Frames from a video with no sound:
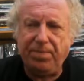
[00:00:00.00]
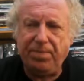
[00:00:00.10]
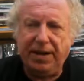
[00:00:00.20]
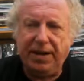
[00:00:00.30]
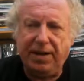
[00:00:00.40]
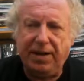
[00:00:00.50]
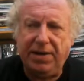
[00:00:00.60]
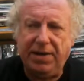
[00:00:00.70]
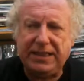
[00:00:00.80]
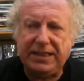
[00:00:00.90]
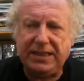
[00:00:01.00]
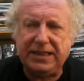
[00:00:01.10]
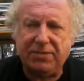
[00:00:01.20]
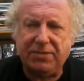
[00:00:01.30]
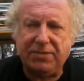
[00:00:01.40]
my uh,
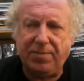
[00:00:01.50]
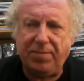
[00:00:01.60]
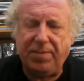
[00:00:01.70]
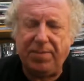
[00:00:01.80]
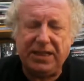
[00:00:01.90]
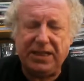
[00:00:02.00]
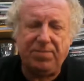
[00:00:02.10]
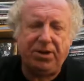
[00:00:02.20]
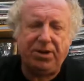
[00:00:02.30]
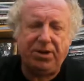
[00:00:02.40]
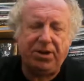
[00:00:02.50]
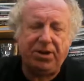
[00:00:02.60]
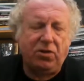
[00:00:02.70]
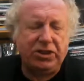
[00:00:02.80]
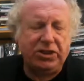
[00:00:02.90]
basis. One of my basis moderators
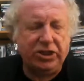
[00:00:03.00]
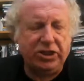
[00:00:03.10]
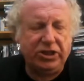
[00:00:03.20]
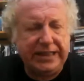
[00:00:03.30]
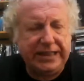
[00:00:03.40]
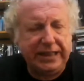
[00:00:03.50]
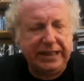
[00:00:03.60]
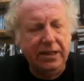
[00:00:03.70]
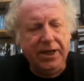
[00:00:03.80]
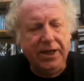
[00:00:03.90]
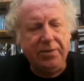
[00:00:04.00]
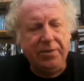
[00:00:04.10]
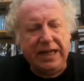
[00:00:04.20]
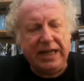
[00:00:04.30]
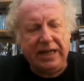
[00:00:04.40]
called Tajinda.
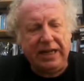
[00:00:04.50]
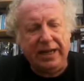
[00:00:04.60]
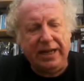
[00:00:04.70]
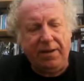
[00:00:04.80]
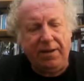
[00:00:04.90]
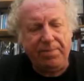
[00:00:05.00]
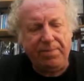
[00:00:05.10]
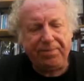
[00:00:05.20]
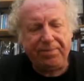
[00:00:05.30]
Yeah.